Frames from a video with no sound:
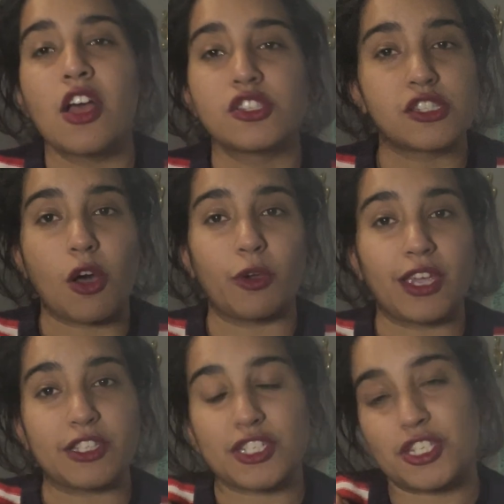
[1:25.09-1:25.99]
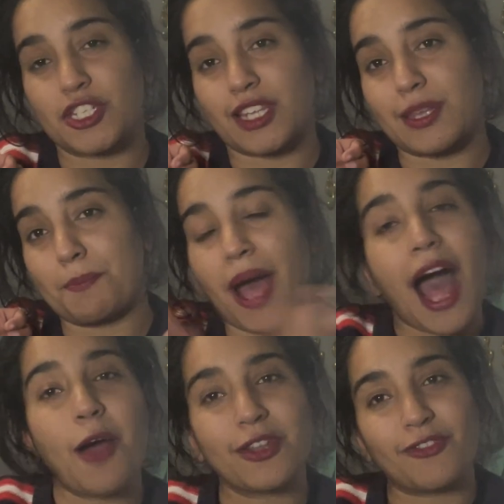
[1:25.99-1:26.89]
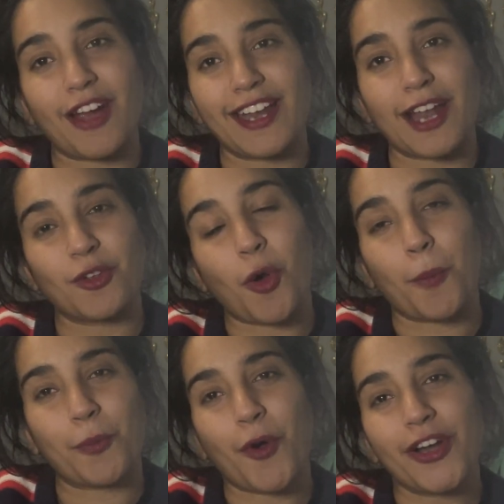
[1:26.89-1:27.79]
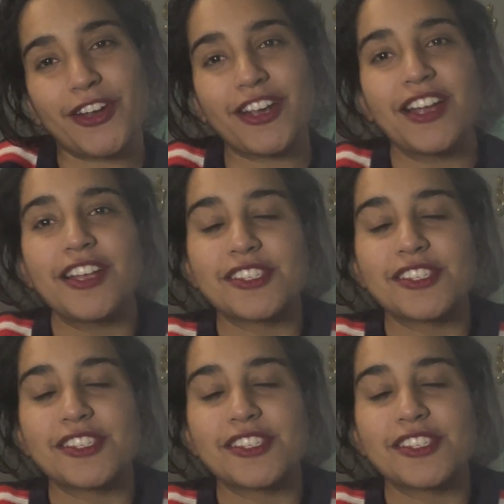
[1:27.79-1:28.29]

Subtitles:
so you can just check them out in the right hand corner.